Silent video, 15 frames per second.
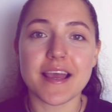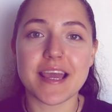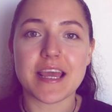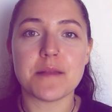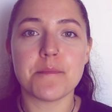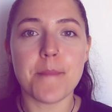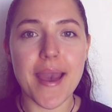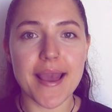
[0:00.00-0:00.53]

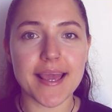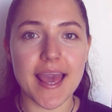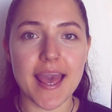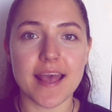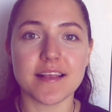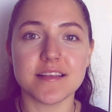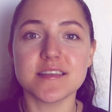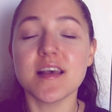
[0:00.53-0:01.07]
in Meg
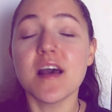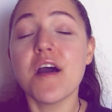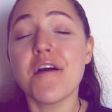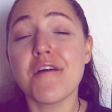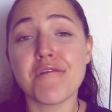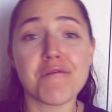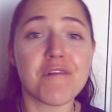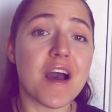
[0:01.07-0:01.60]
heads,
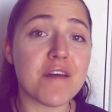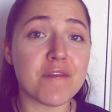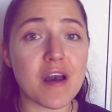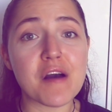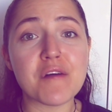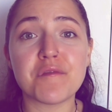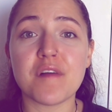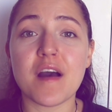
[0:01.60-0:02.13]
5
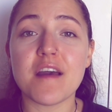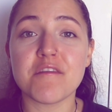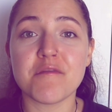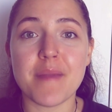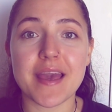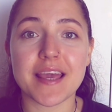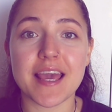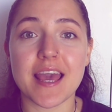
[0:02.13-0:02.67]
out of 5
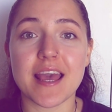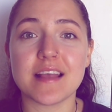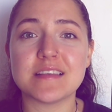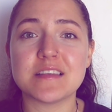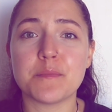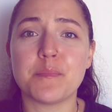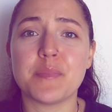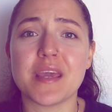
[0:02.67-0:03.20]
Meg
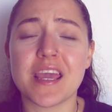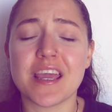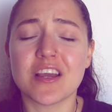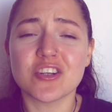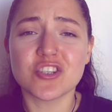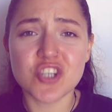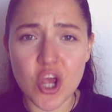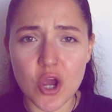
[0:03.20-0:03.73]
heads being
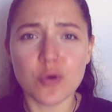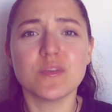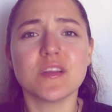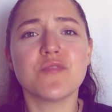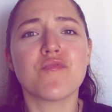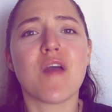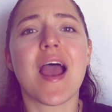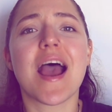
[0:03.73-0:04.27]

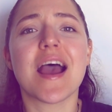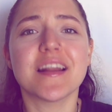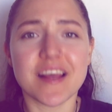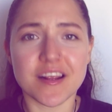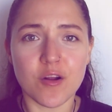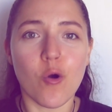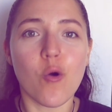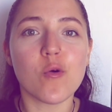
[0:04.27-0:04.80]
totally rad
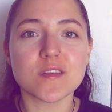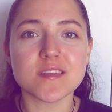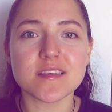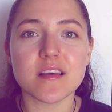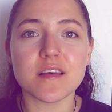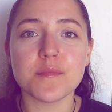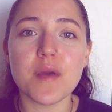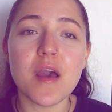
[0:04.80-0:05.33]
and
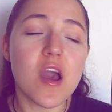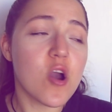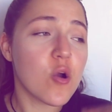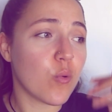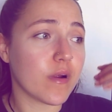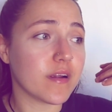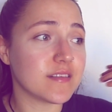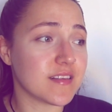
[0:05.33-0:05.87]
awesome,
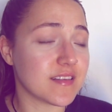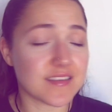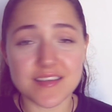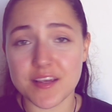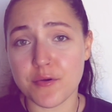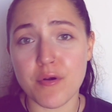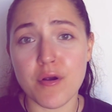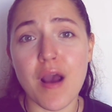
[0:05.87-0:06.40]
whereas
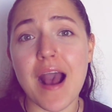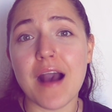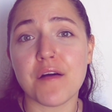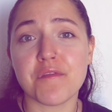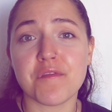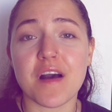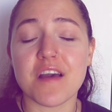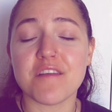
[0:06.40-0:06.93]
0 out
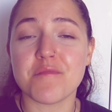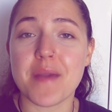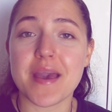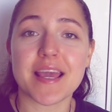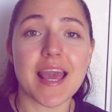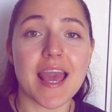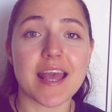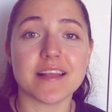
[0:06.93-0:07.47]
of 5
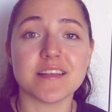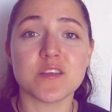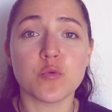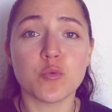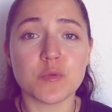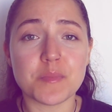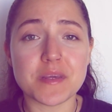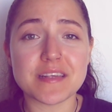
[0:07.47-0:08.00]
Meg heads
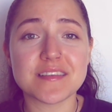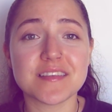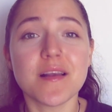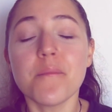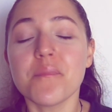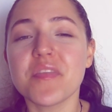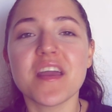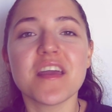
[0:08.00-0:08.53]
would be
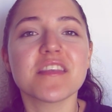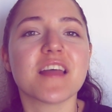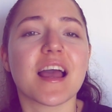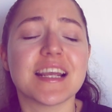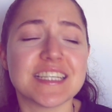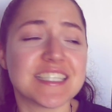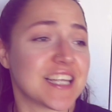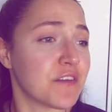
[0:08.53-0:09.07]
something that
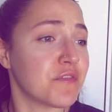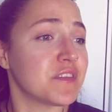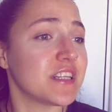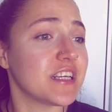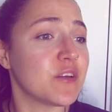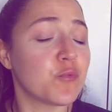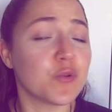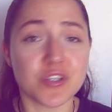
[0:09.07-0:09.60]
I
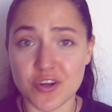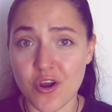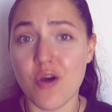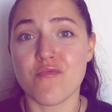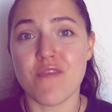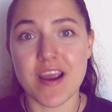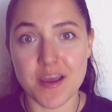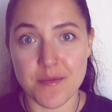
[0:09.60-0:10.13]
definitely would
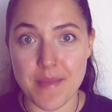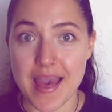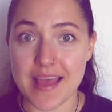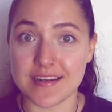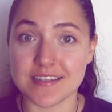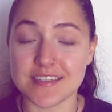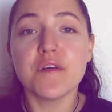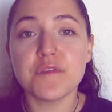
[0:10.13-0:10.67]
not
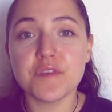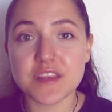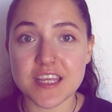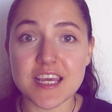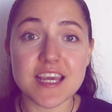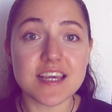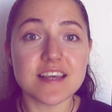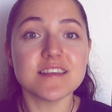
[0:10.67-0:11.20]
recommend. For
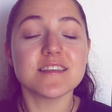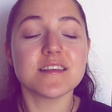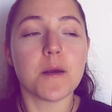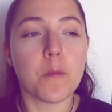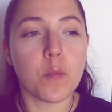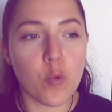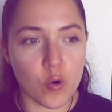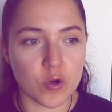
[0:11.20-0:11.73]
these
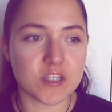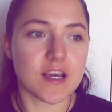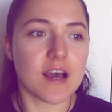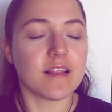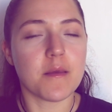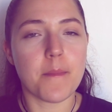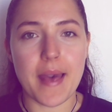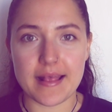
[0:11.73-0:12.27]

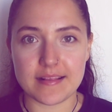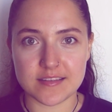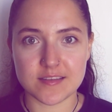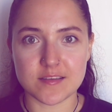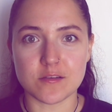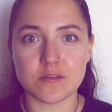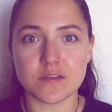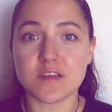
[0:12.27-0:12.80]
watercolour
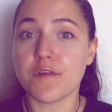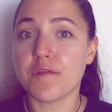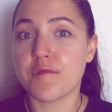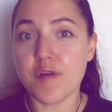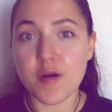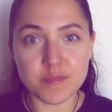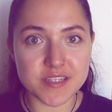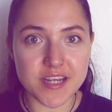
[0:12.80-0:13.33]
pencils
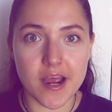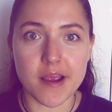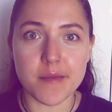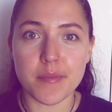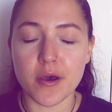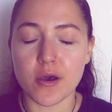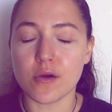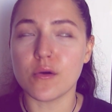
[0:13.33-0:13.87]
from
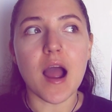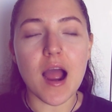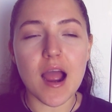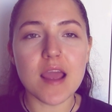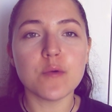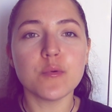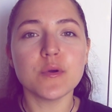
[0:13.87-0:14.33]
Typo, I